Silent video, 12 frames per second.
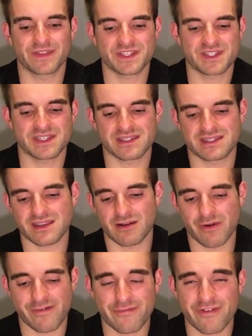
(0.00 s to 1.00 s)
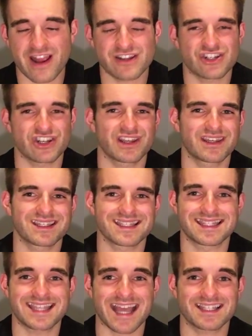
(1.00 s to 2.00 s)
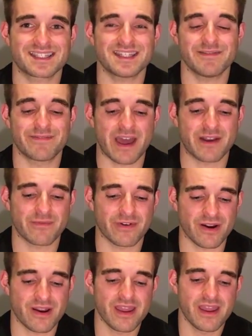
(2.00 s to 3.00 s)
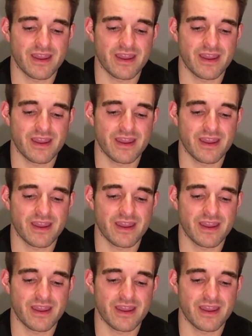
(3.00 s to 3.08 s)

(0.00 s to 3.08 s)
This is a refreshing, zesty vetiver